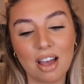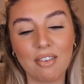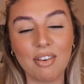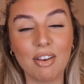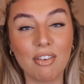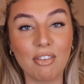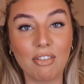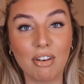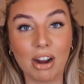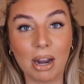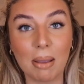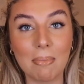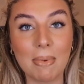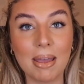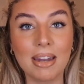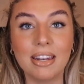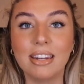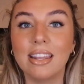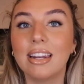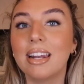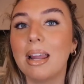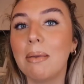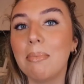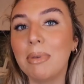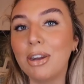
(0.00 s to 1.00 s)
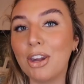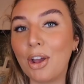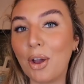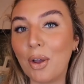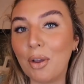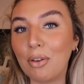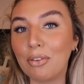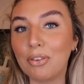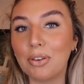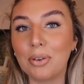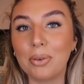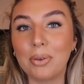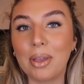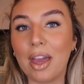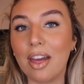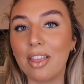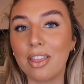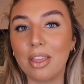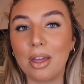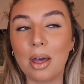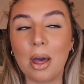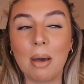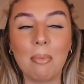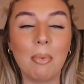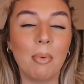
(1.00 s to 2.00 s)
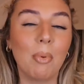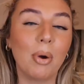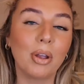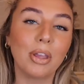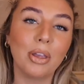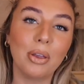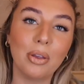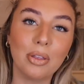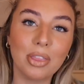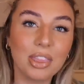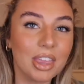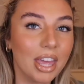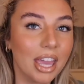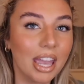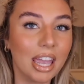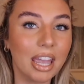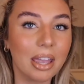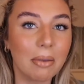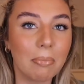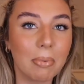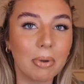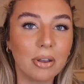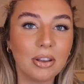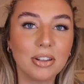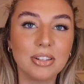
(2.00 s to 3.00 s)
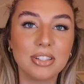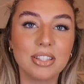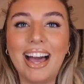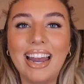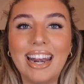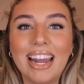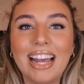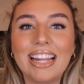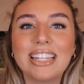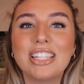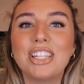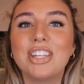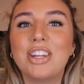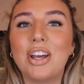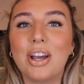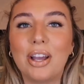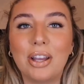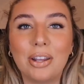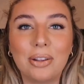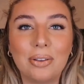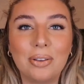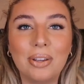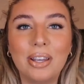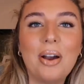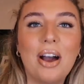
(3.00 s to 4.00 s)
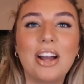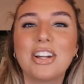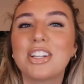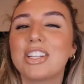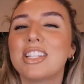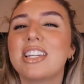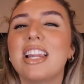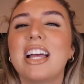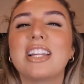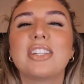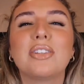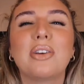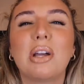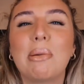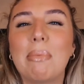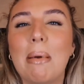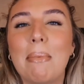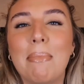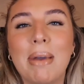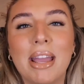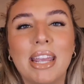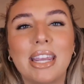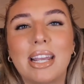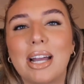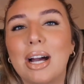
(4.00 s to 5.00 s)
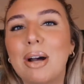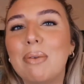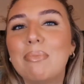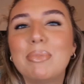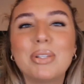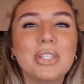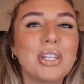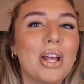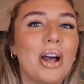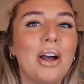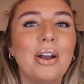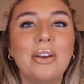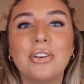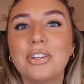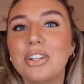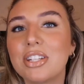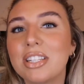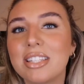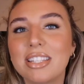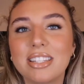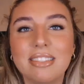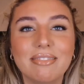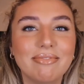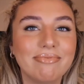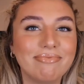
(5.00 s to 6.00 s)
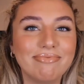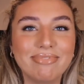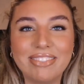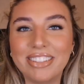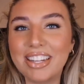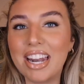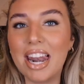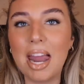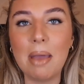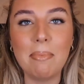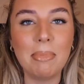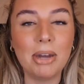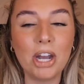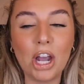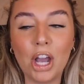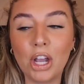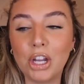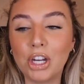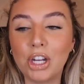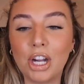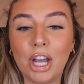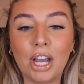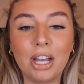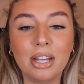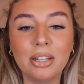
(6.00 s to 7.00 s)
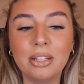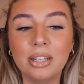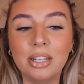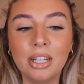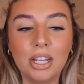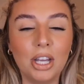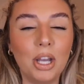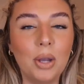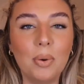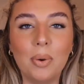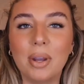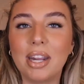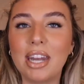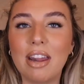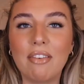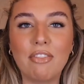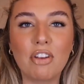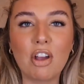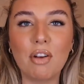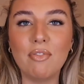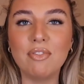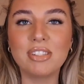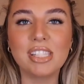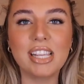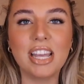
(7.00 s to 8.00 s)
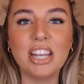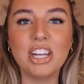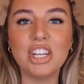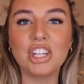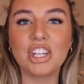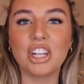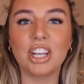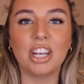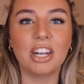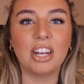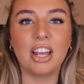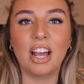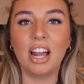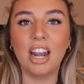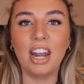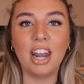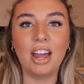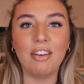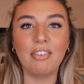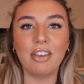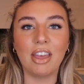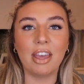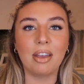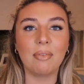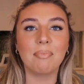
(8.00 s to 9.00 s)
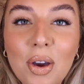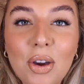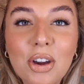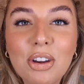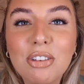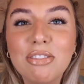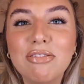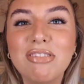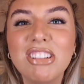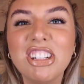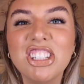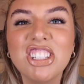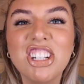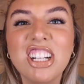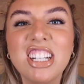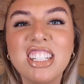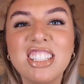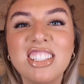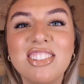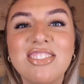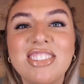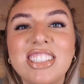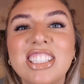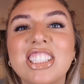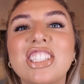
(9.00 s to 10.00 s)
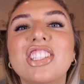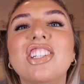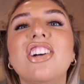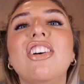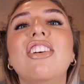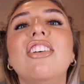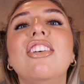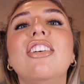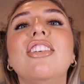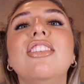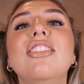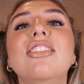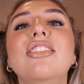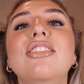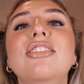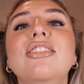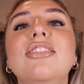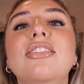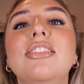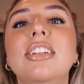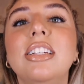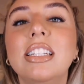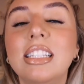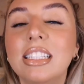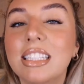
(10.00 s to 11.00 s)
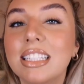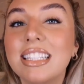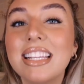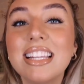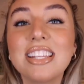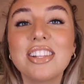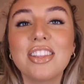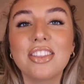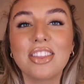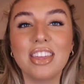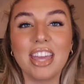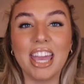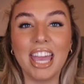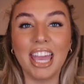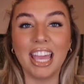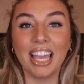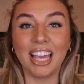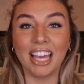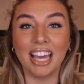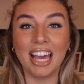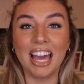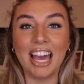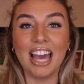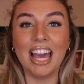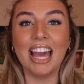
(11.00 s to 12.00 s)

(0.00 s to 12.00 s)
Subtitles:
I've ever recommended. Let me know if you get them and what you think, because I like to know. I just like to talk about makeup, so just let me know, you know. We can have a conversation. I love it. I wish I had someone to go. This is the thing.